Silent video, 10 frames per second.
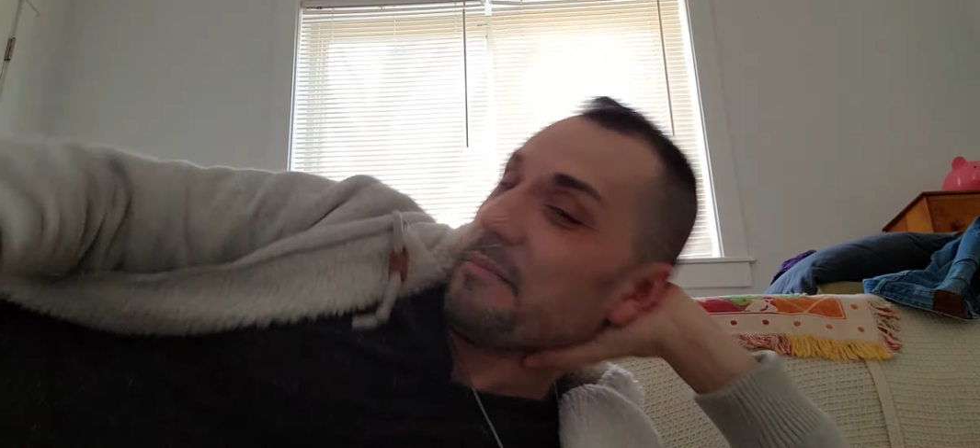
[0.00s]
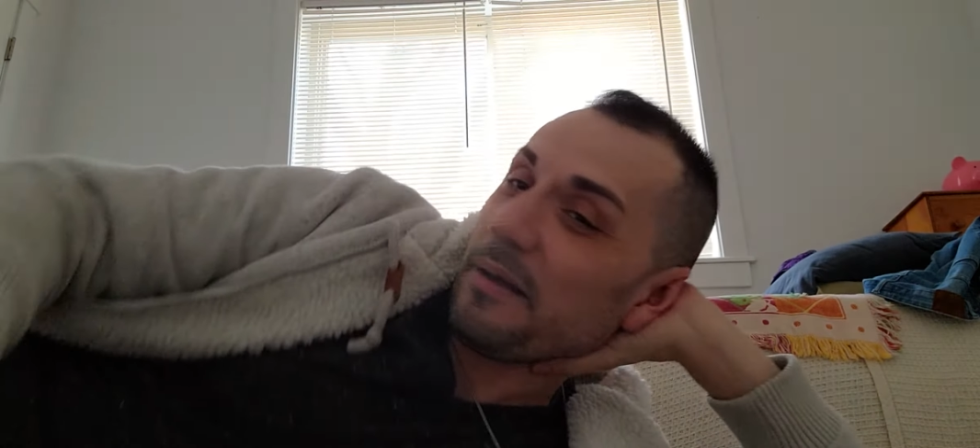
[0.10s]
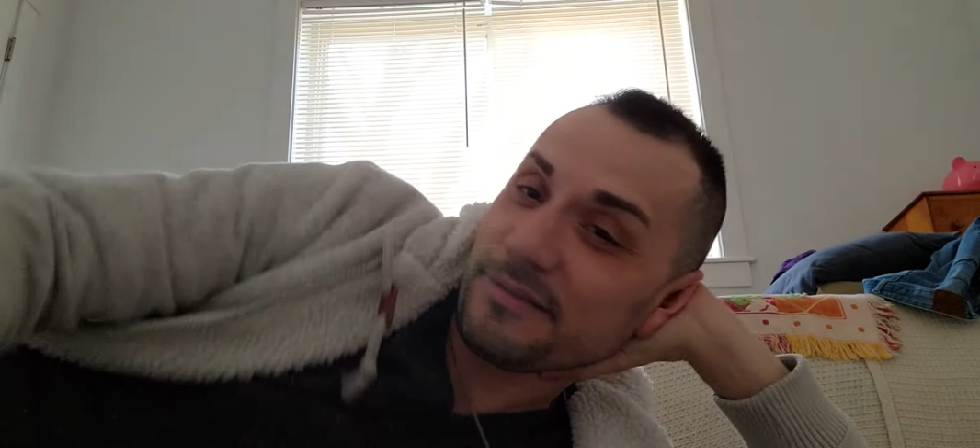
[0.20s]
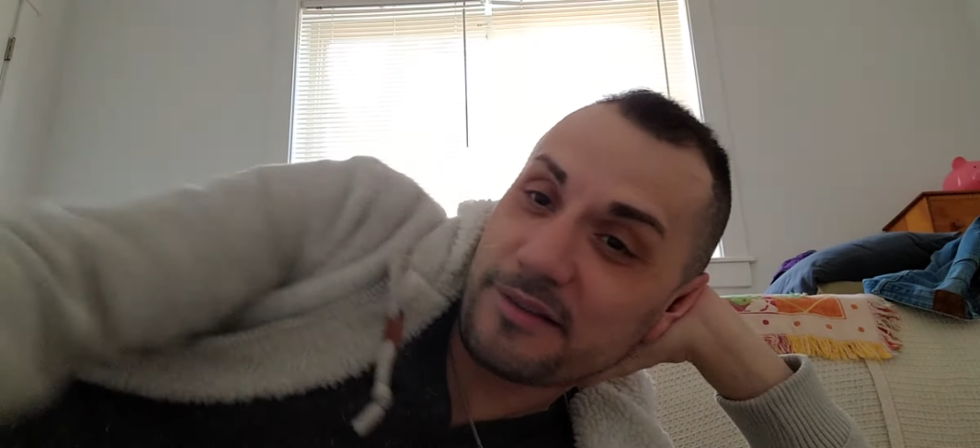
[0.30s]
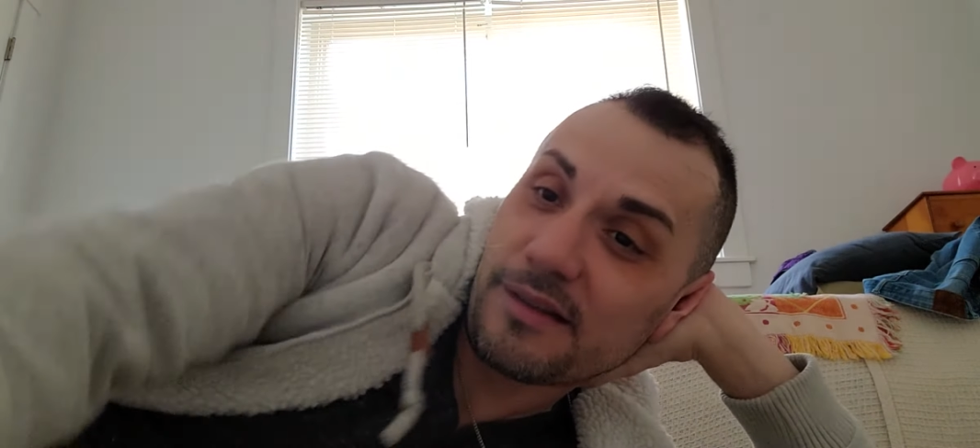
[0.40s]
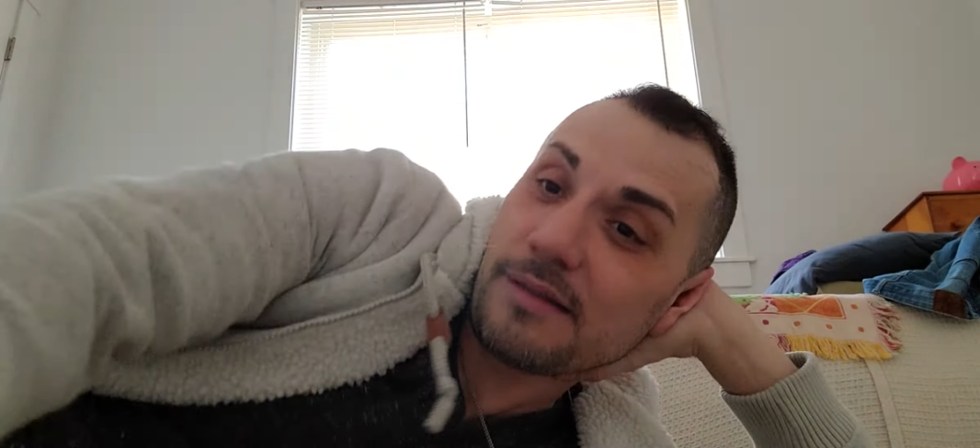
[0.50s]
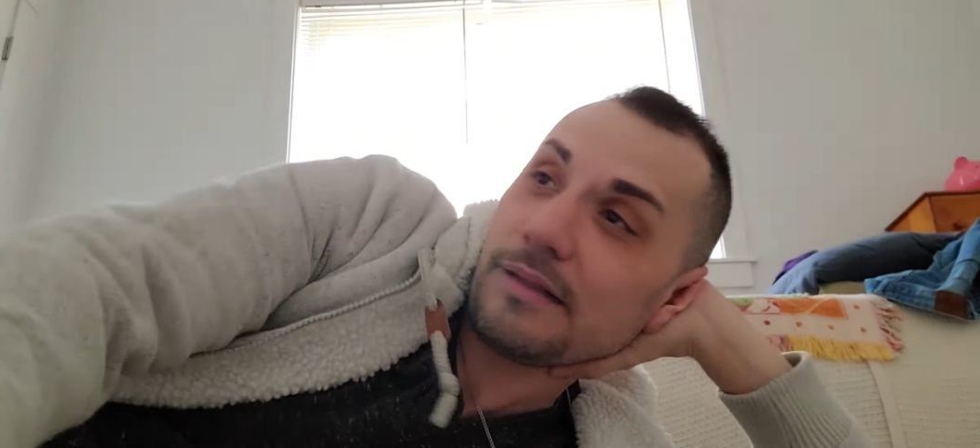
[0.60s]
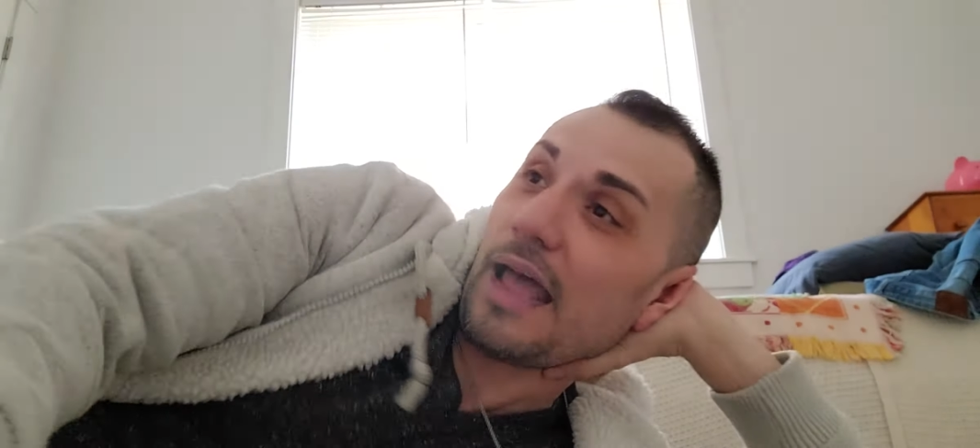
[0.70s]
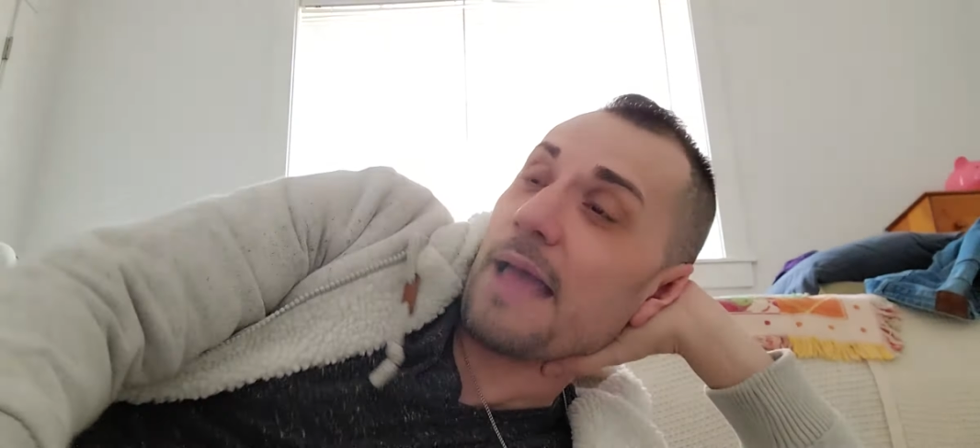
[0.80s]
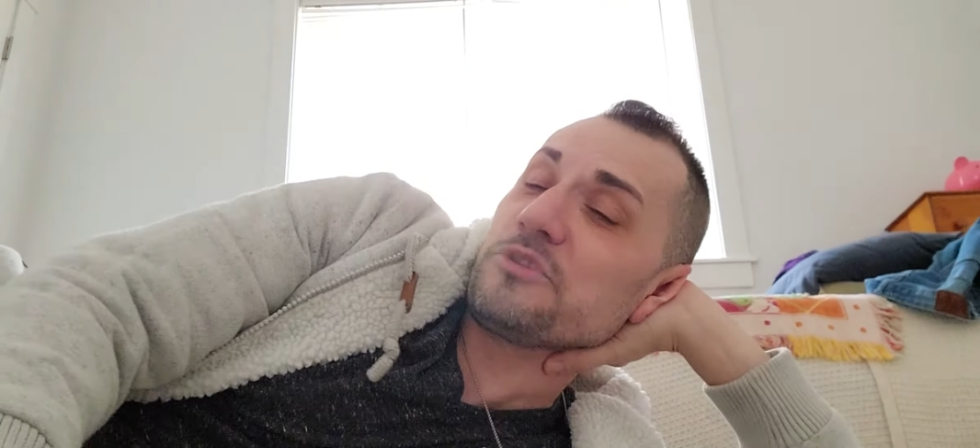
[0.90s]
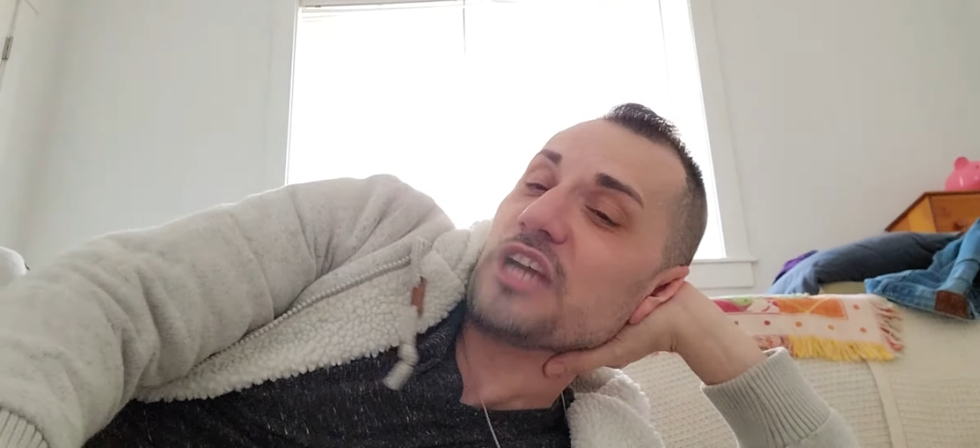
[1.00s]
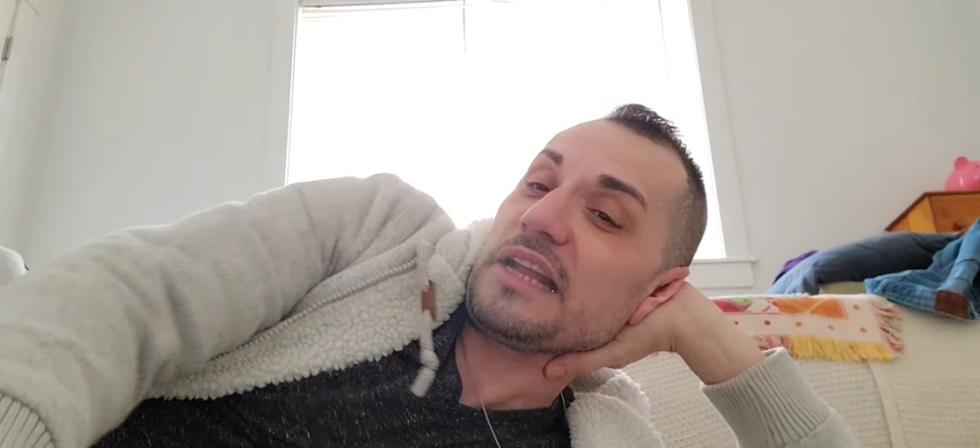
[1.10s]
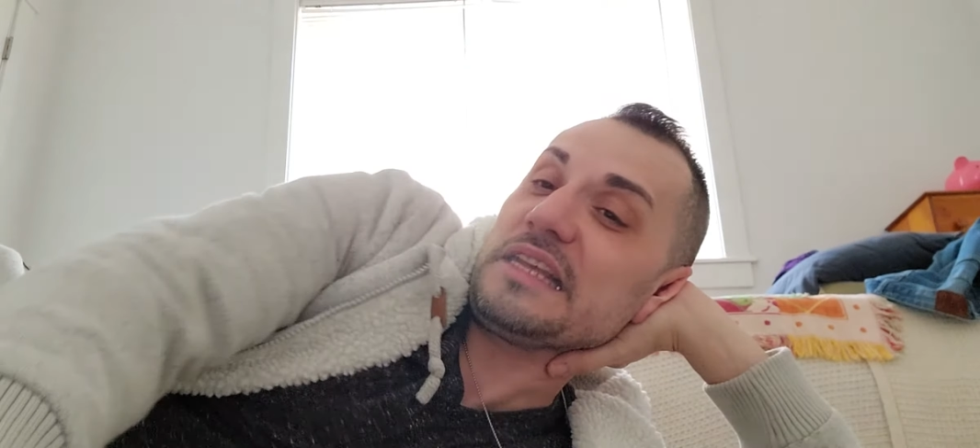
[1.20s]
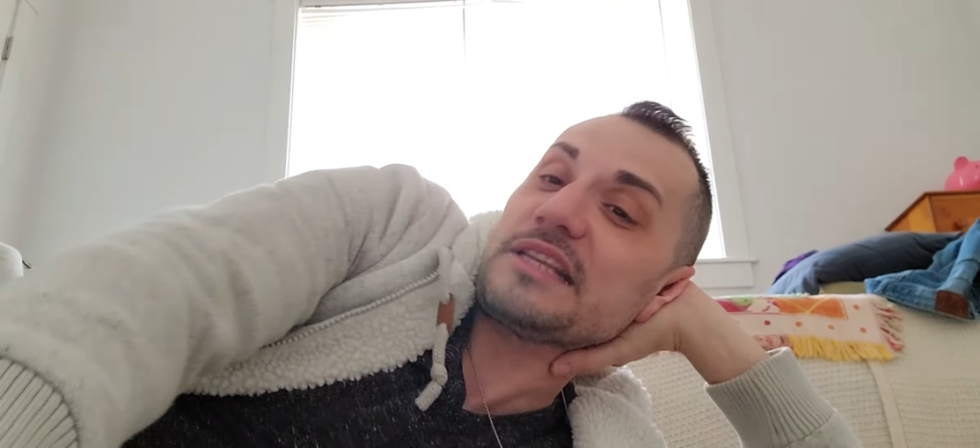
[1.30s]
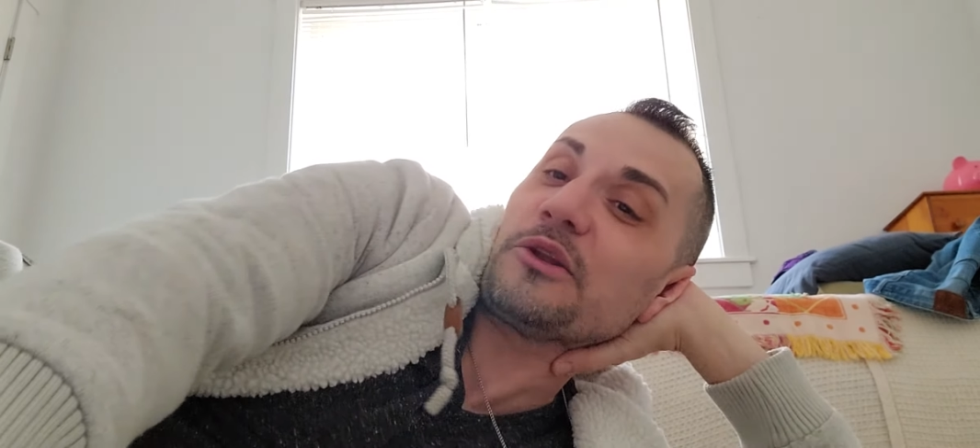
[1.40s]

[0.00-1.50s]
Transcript: I'm Chinese.